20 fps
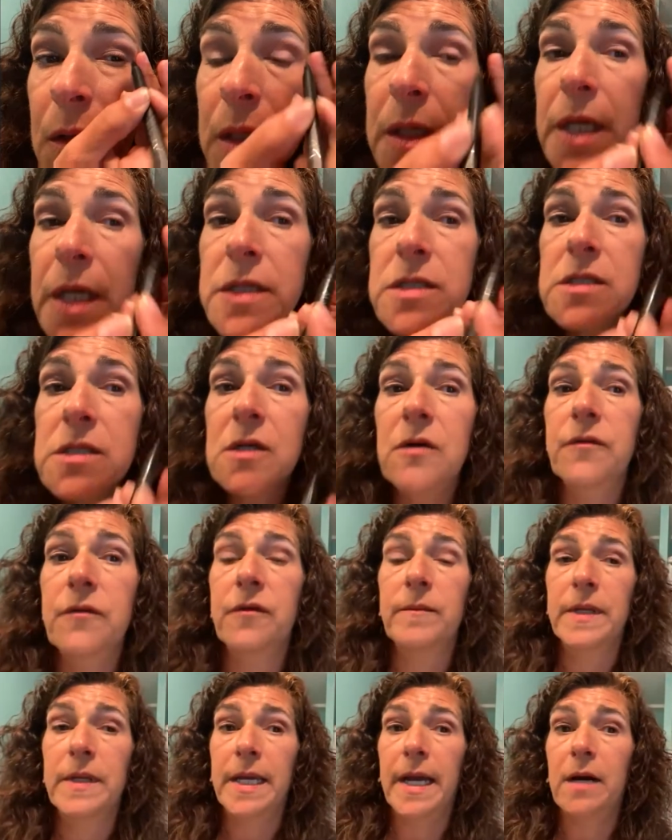I just go from
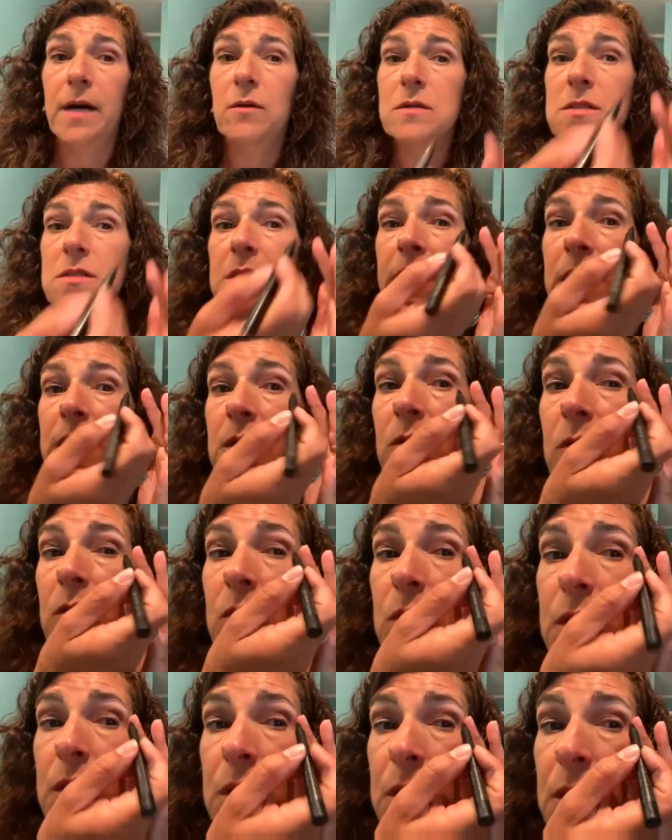the outside
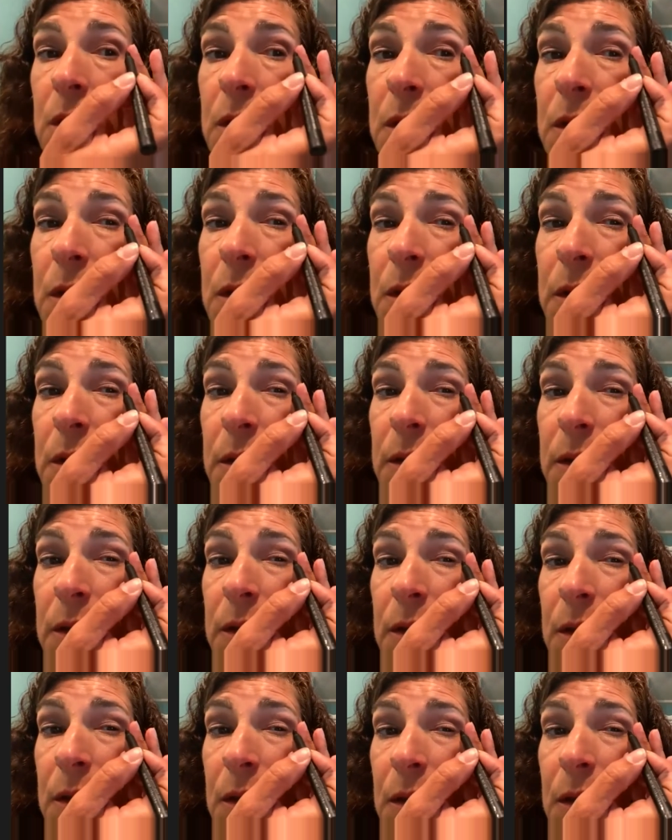corner
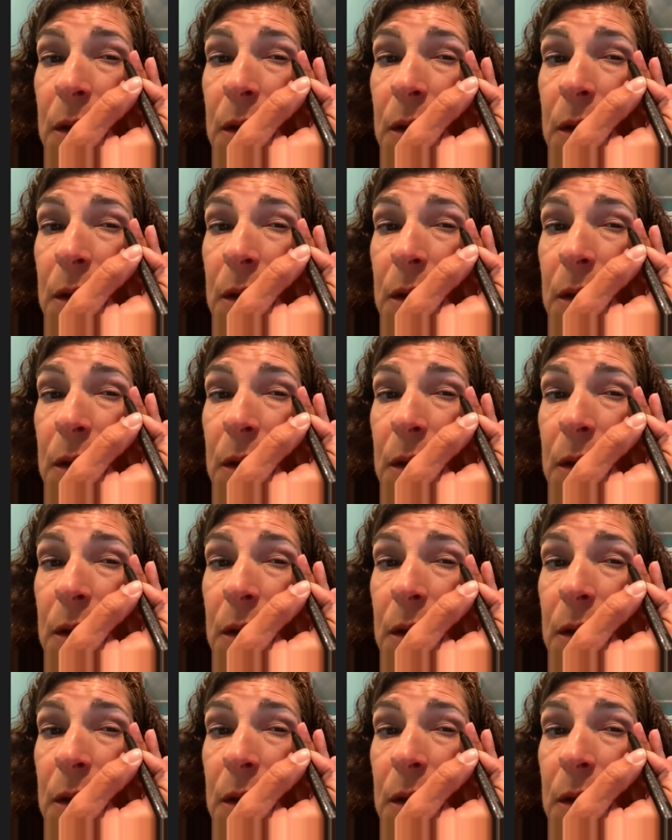in.